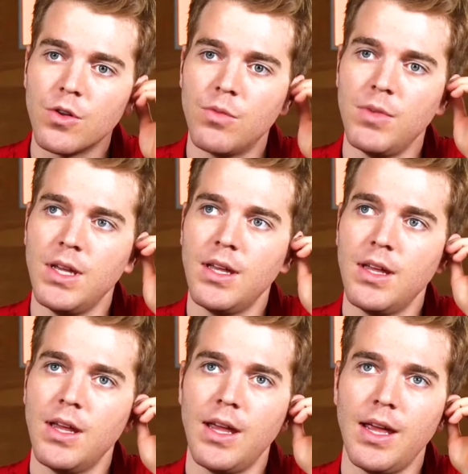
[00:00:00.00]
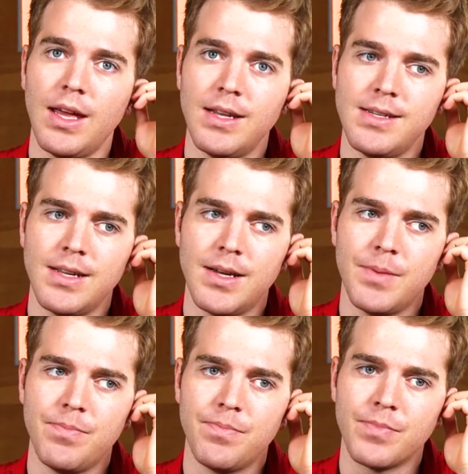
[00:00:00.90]
The famous YouTuber got into
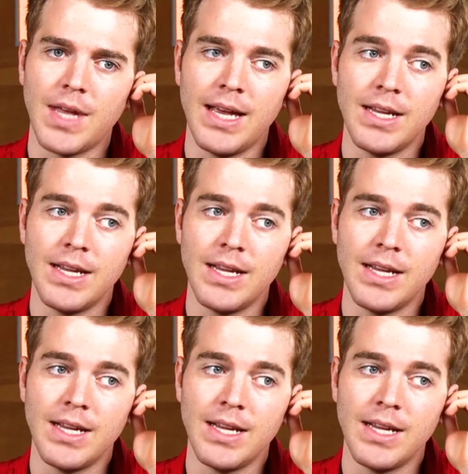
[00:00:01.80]
trouble